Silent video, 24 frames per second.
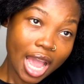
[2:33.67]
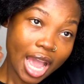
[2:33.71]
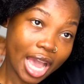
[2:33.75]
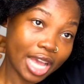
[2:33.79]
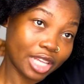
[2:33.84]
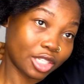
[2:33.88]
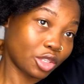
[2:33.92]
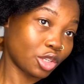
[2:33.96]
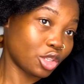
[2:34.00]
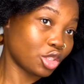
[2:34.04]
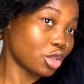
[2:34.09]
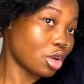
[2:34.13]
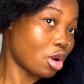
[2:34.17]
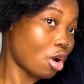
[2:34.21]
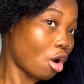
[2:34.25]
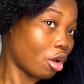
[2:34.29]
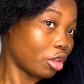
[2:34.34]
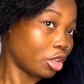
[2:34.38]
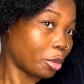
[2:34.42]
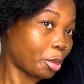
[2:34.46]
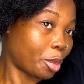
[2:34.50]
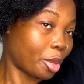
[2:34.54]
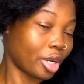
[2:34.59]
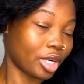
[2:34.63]
As usual,
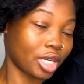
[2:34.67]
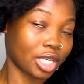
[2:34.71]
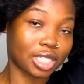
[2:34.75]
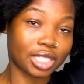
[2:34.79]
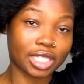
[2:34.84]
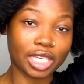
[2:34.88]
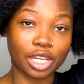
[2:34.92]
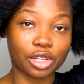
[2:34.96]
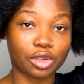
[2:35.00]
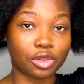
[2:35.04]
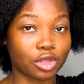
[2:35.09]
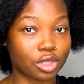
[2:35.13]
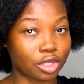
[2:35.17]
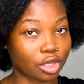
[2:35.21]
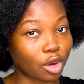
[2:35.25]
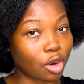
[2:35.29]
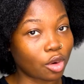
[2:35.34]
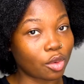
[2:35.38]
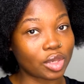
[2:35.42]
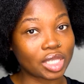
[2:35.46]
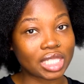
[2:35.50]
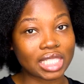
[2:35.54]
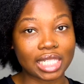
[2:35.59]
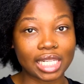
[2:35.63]
all the products I use are
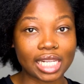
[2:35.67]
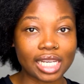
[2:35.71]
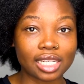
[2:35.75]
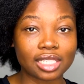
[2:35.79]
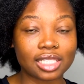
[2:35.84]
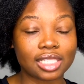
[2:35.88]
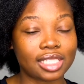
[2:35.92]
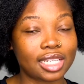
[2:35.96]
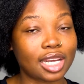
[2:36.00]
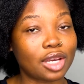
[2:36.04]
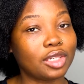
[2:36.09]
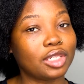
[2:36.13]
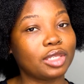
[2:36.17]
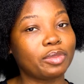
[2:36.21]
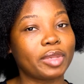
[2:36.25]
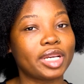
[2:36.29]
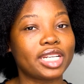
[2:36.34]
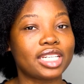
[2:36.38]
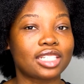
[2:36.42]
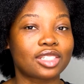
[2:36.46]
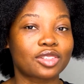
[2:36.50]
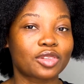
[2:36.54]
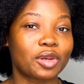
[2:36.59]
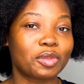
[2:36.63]
always linked down in my
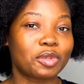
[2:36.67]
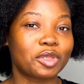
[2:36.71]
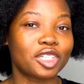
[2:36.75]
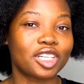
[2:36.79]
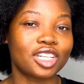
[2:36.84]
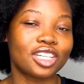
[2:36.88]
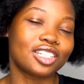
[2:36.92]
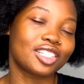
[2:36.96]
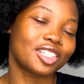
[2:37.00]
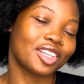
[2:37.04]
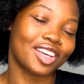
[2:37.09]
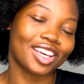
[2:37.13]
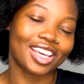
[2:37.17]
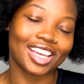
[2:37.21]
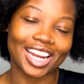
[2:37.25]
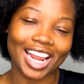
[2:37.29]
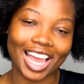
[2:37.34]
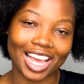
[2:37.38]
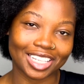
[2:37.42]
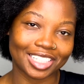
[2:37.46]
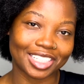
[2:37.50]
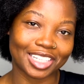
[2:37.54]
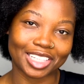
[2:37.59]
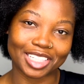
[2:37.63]
description so you can
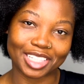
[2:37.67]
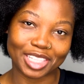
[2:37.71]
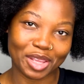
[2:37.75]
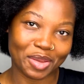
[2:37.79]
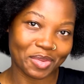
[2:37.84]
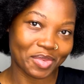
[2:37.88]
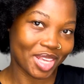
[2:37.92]
access them